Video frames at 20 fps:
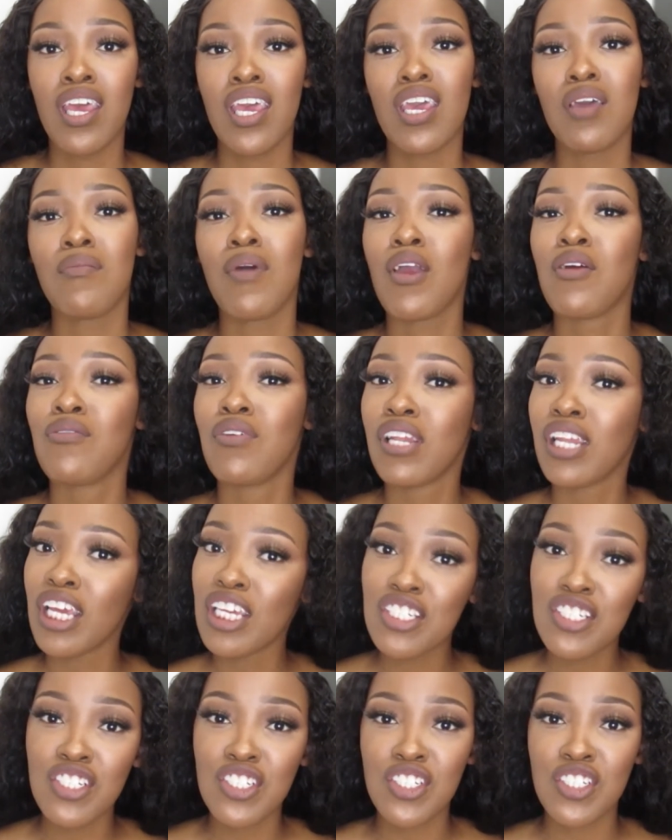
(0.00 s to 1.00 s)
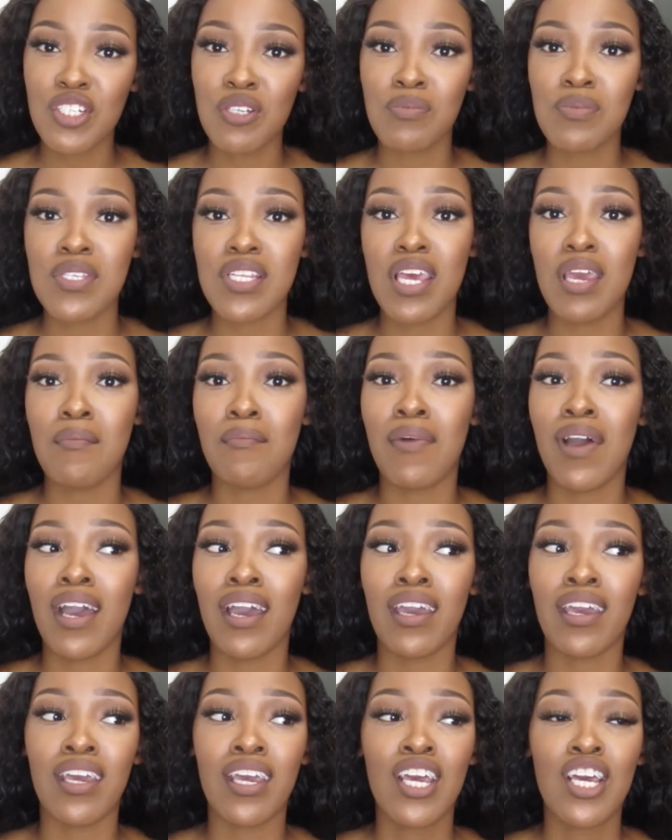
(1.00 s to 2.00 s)
in my relationships, in
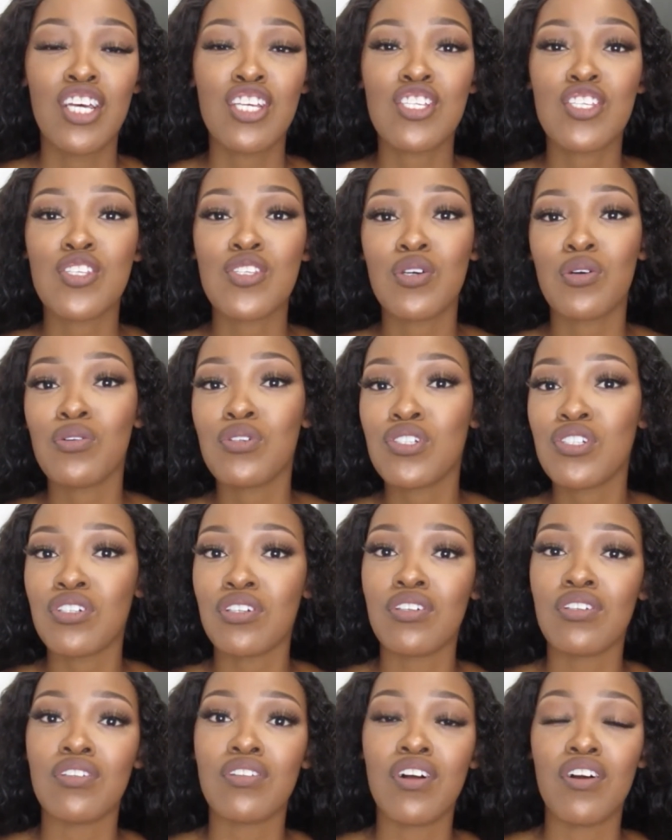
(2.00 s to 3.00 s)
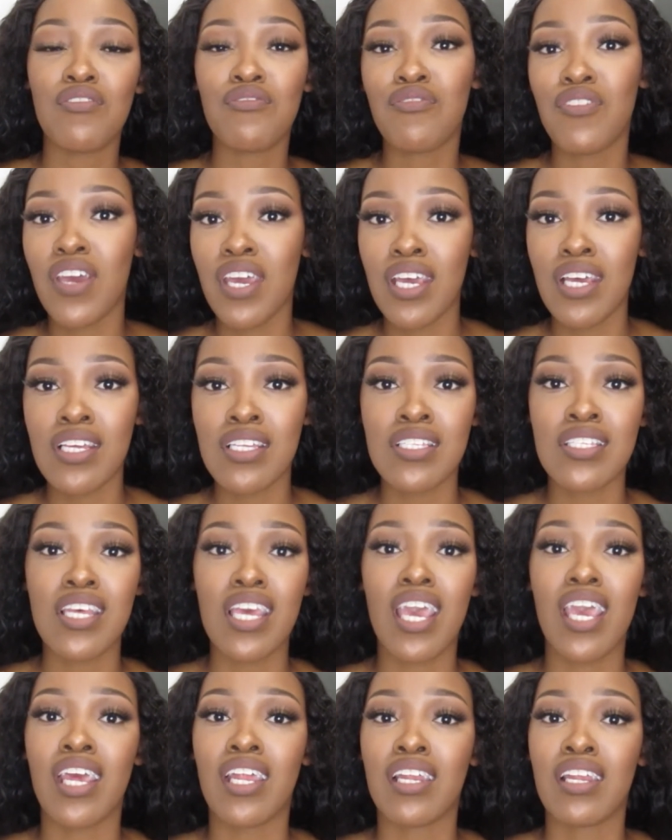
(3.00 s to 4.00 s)
my social affairs,
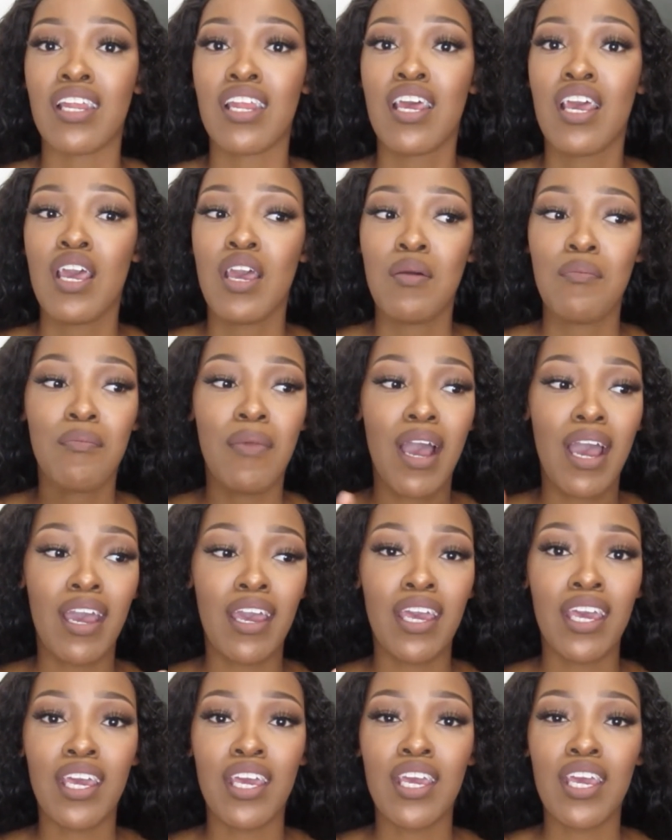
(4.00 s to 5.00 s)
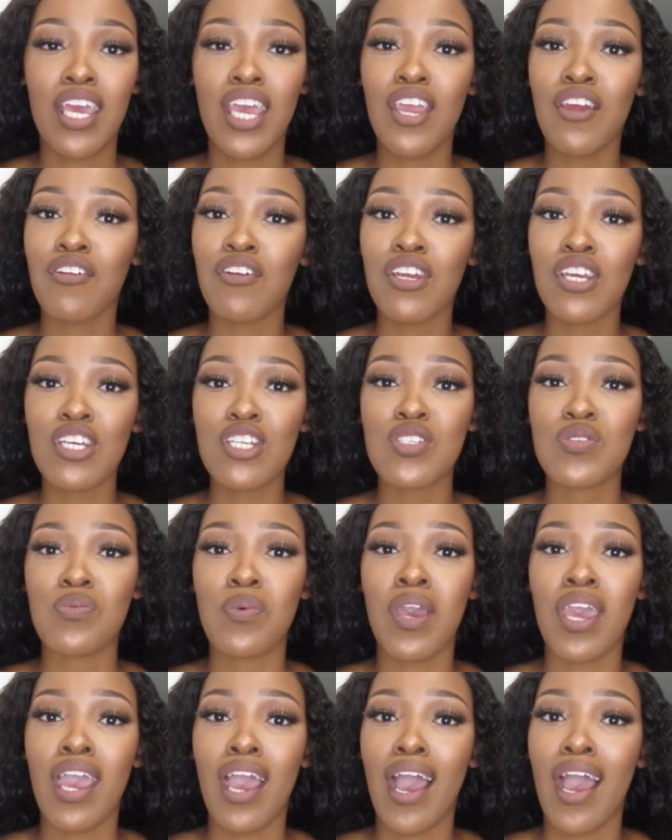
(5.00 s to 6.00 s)
in my areas
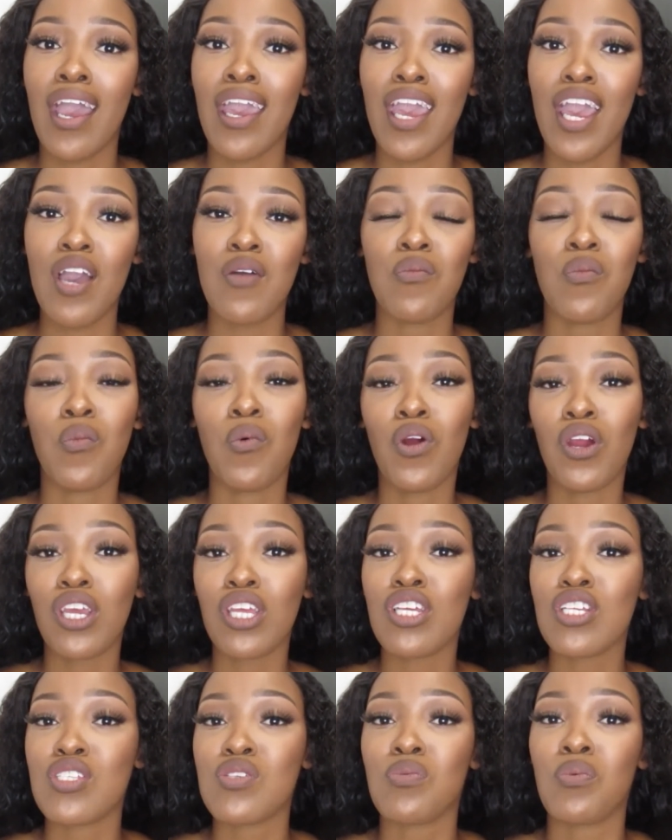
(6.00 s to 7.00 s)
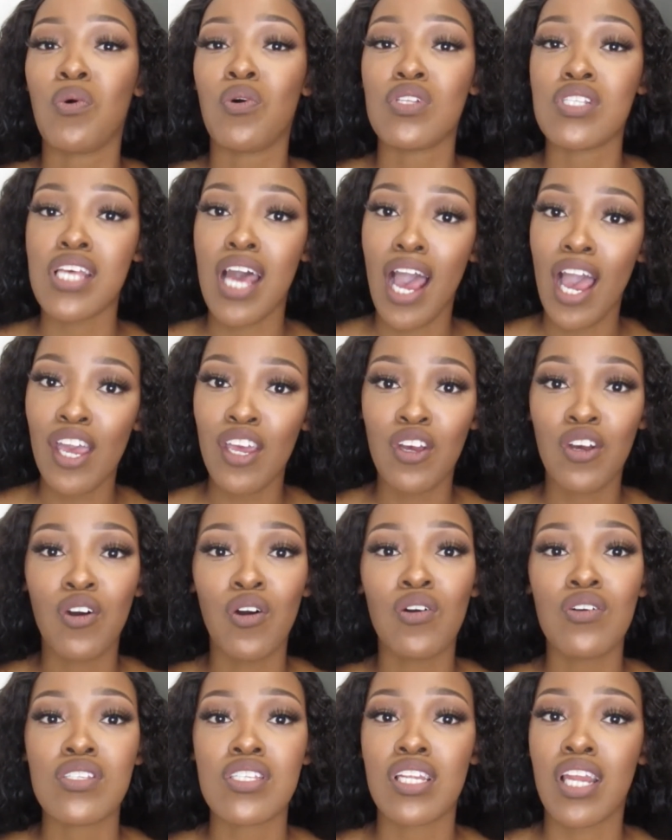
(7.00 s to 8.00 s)
where I am working towards higher
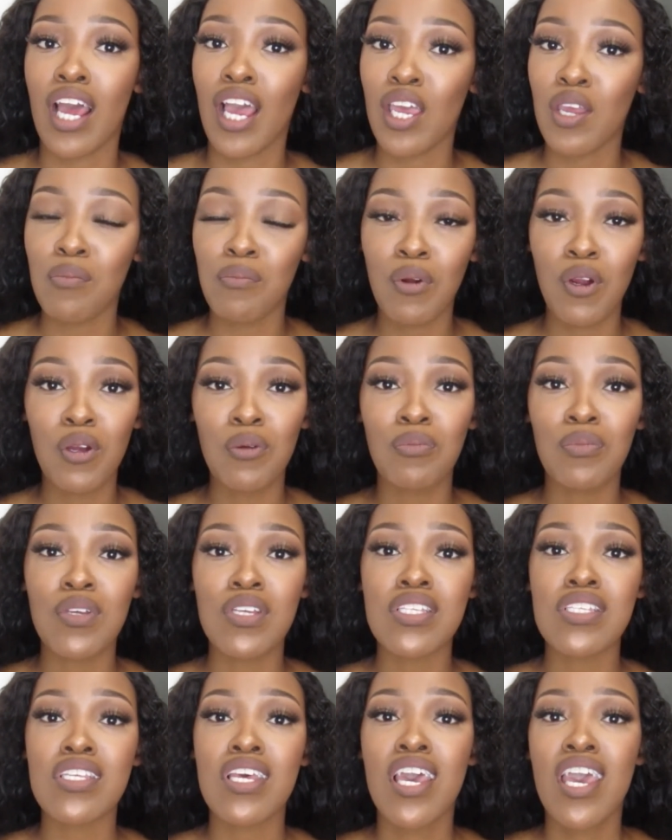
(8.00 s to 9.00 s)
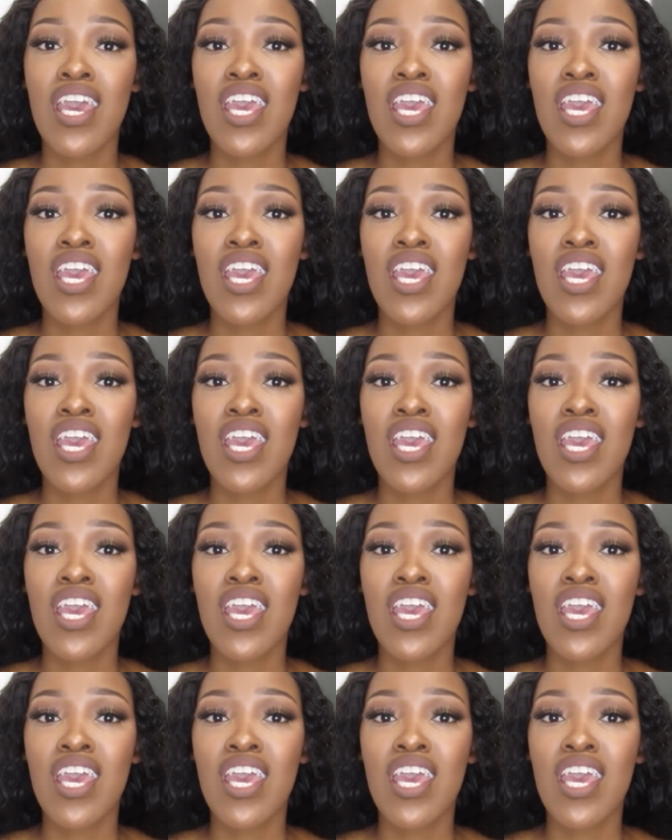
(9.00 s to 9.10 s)
goals and higher purpose.